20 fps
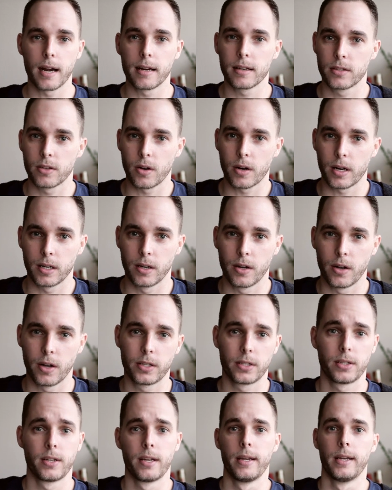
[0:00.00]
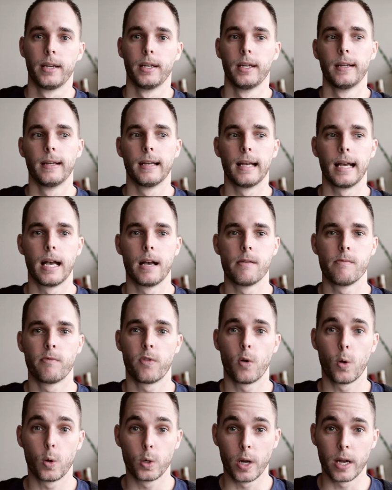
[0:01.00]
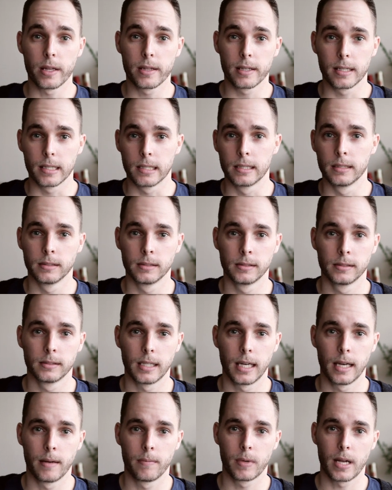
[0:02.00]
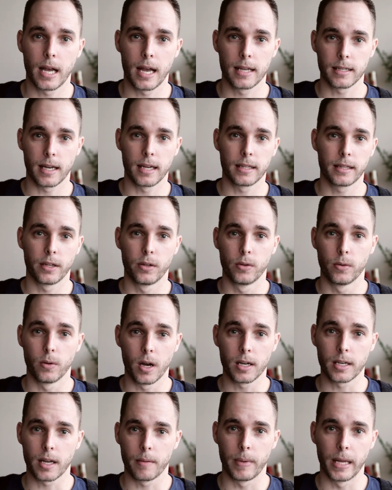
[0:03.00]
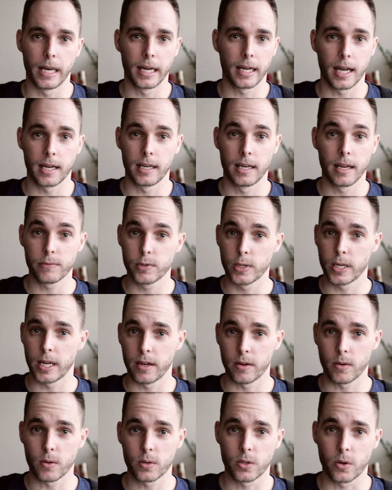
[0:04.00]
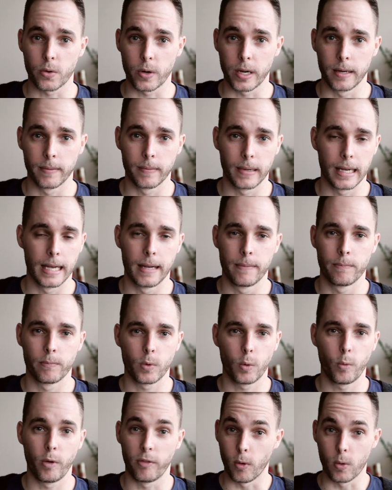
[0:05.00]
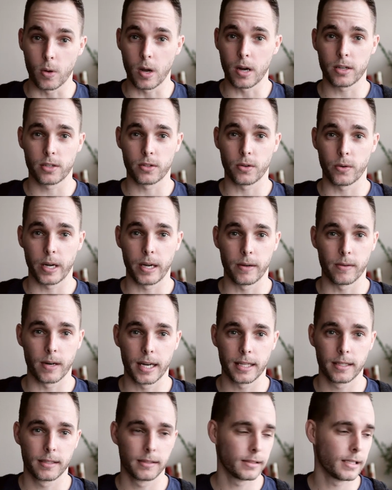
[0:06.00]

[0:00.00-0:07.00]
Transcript: It's not going to hurt. For all you other guys out there who are diabetic, I'd love to hear your story. We've all got a story, right?